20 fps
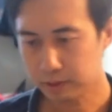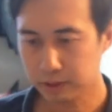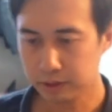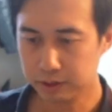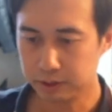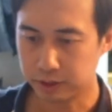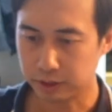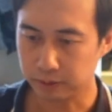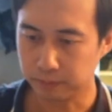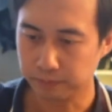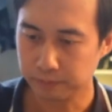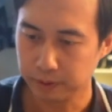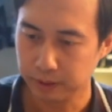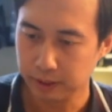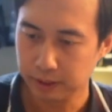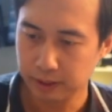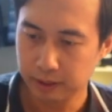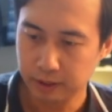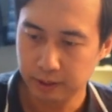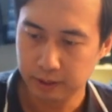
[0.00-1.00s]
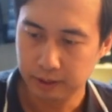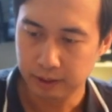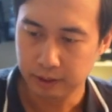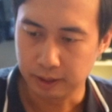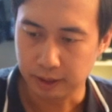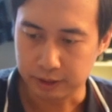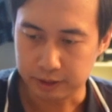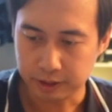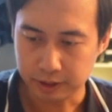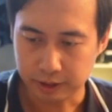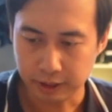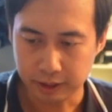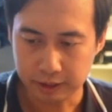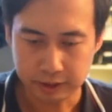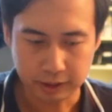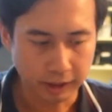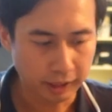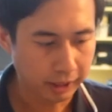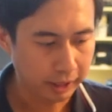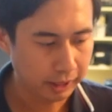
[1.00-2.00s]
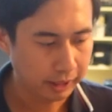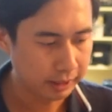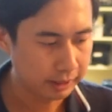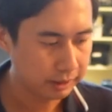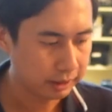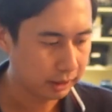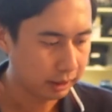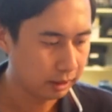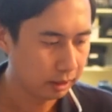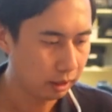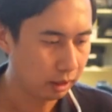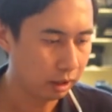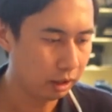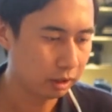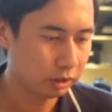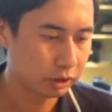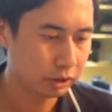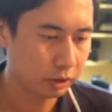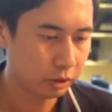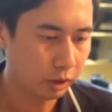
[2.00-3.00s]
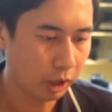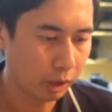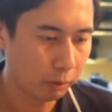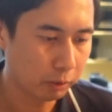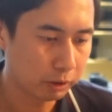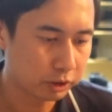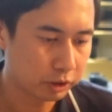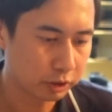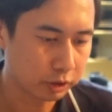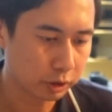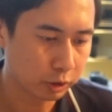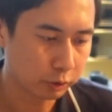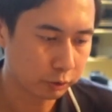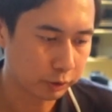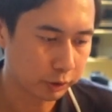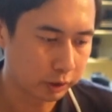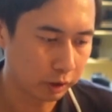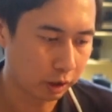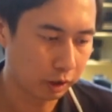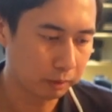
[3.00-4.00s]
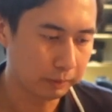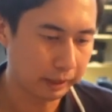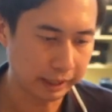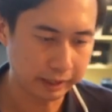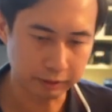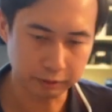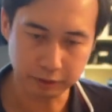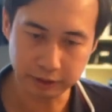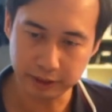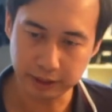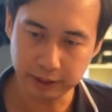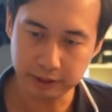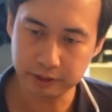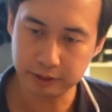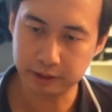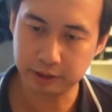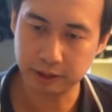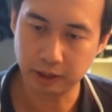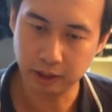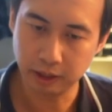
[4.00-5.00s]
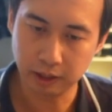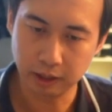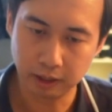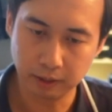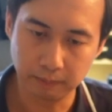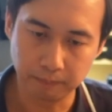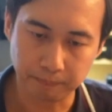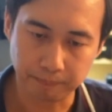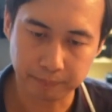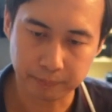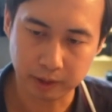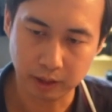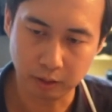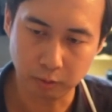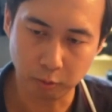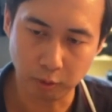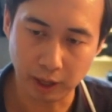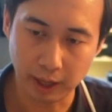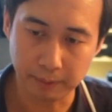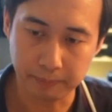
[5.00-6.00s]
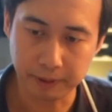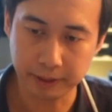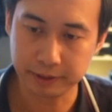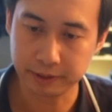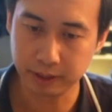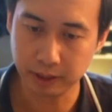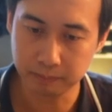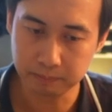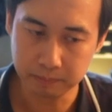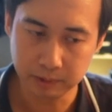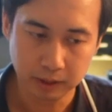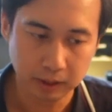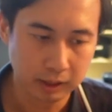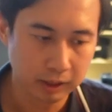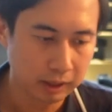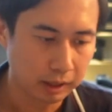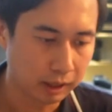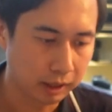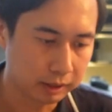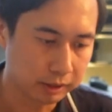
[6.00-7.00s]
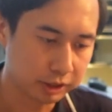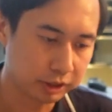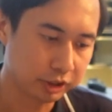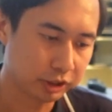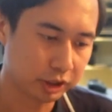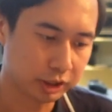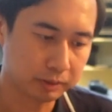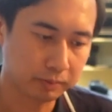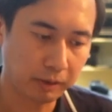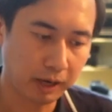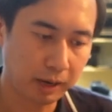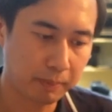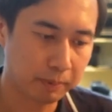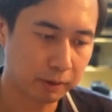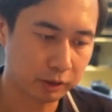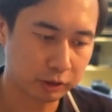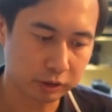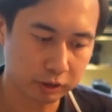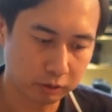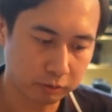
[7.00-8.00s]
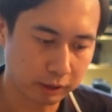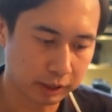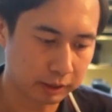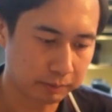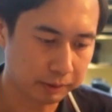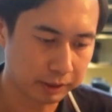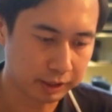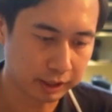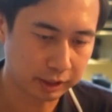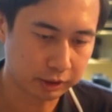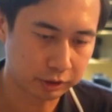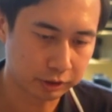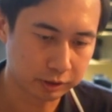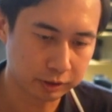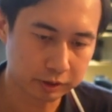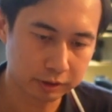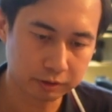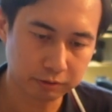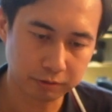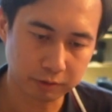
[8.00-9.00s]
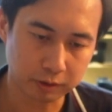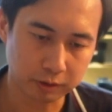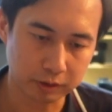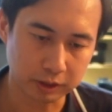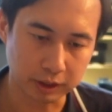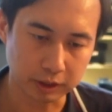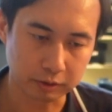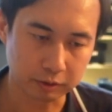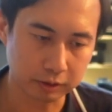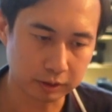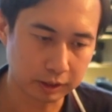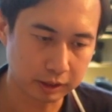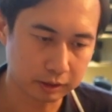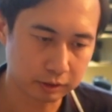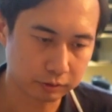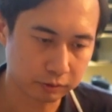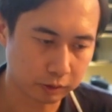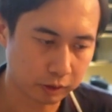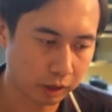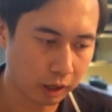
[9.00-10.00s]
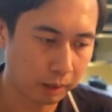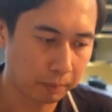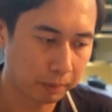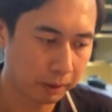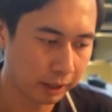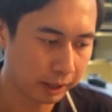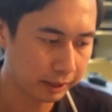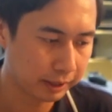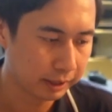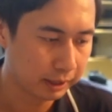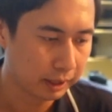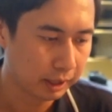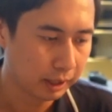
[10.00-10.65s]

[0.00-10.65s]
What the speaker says: So that's it guys, and also I want to go over all my ingredients, why I picked them. This is just my personal recommendations for the ingredients for hot pot.